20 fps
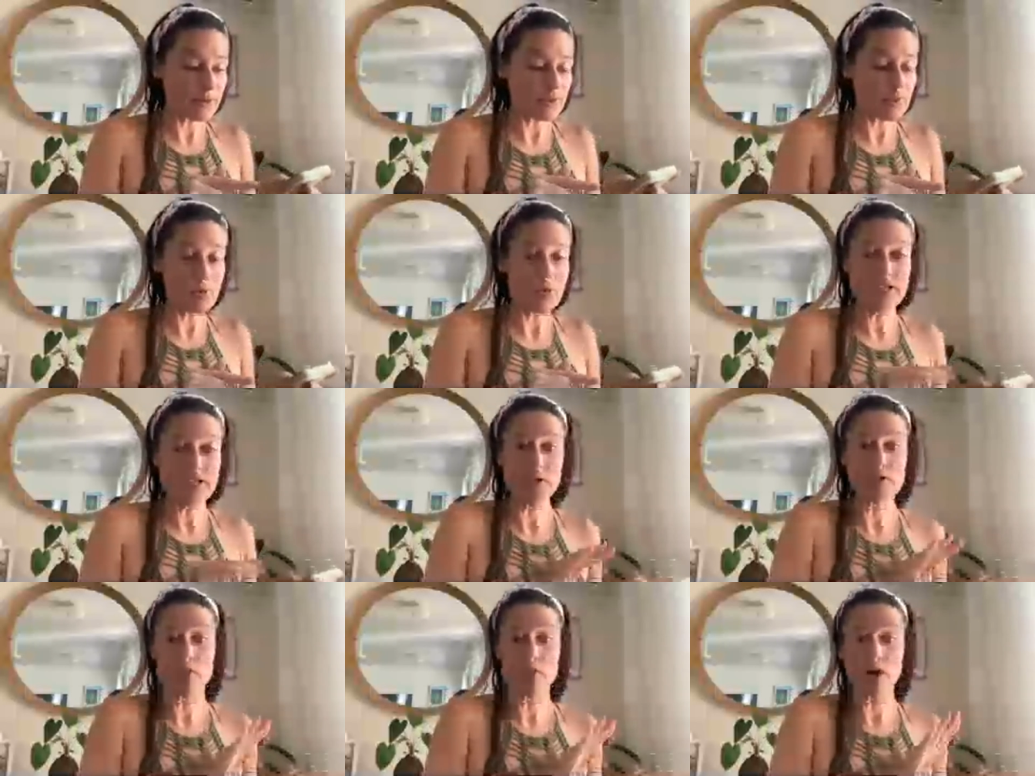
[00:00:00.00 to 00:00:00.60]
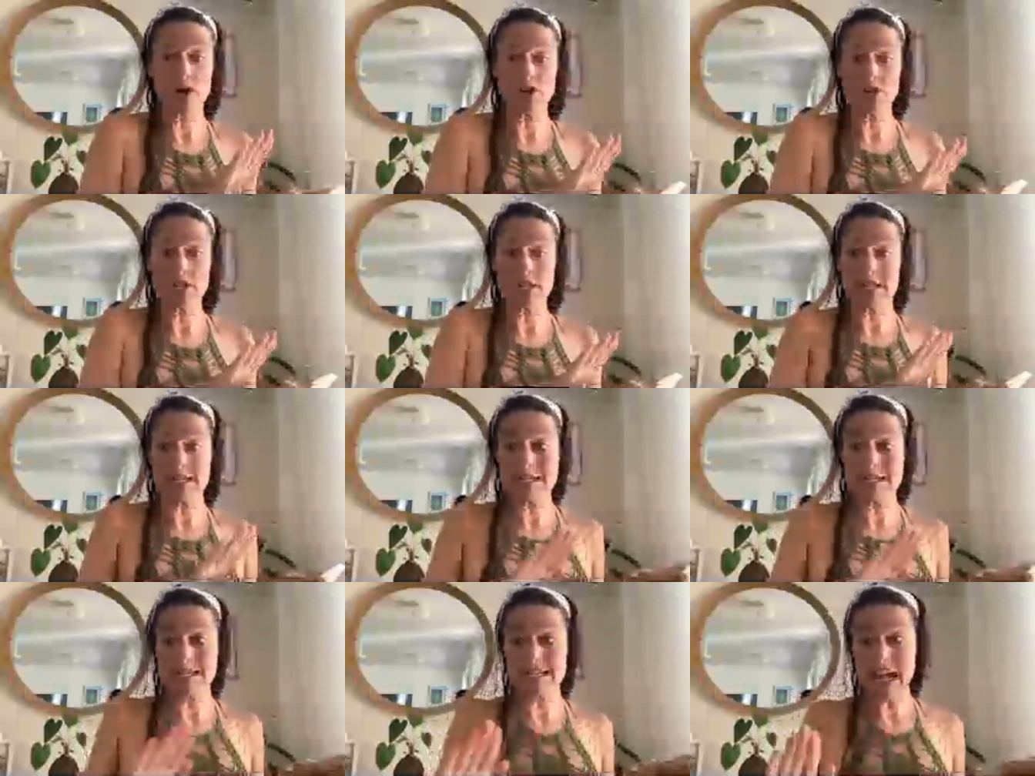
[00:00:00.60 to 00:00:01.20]
will get to watch the
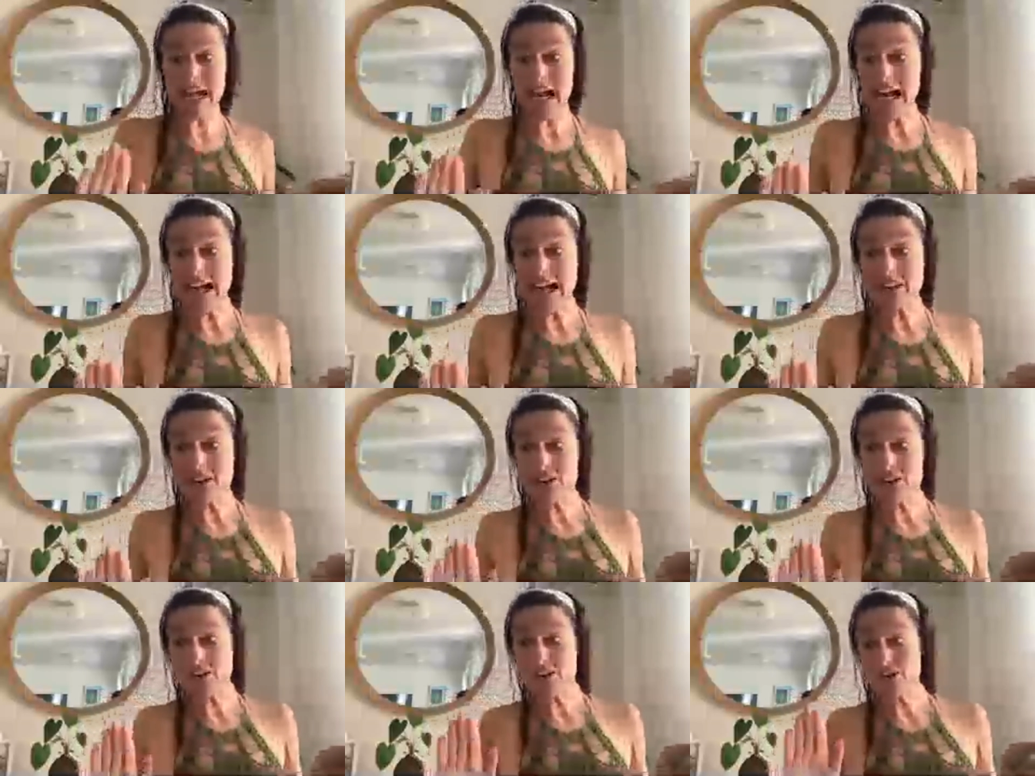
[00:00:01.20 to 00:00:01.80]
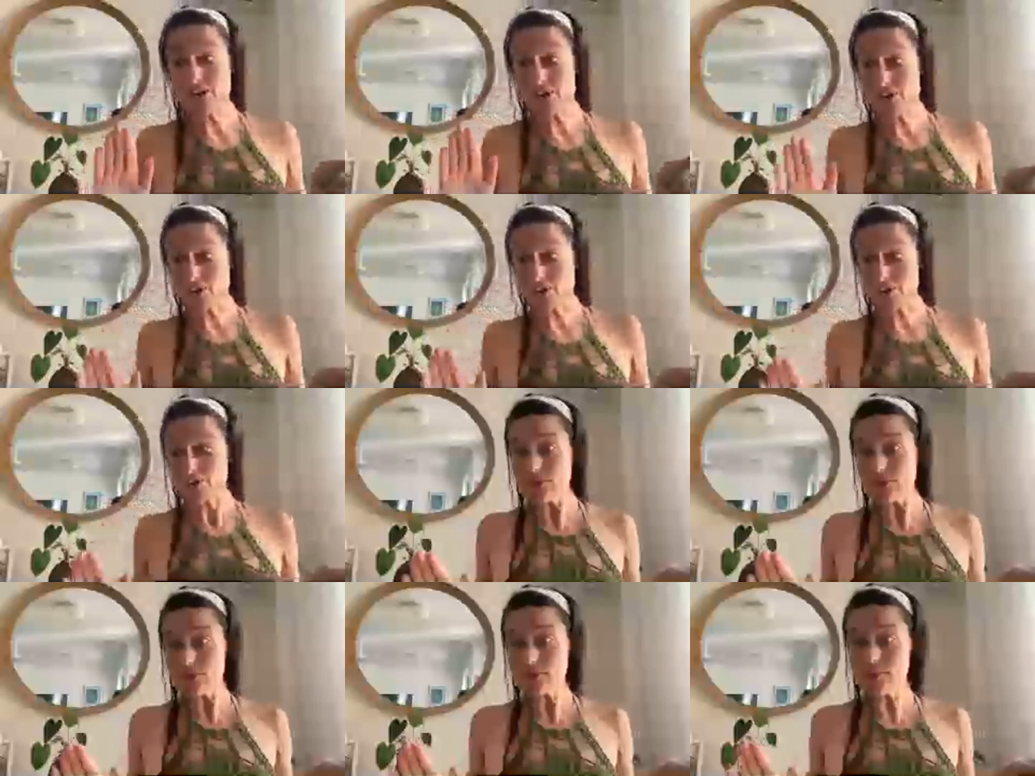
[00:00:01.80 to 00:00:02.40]
entire
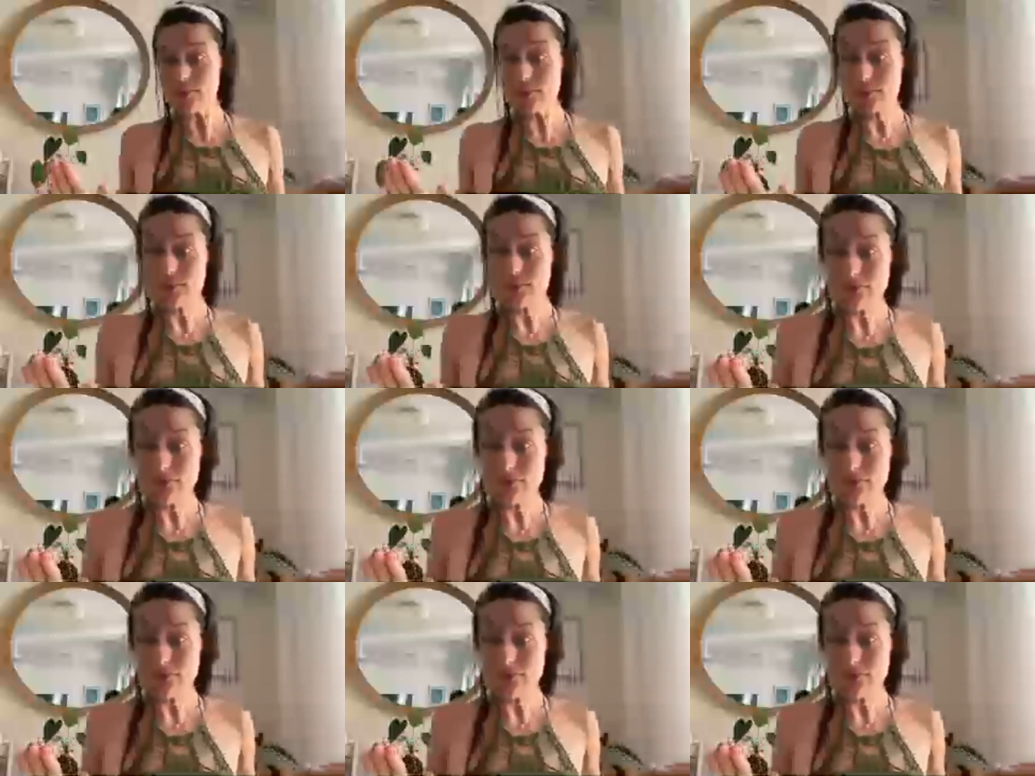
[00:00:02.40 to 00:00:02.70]
shoot.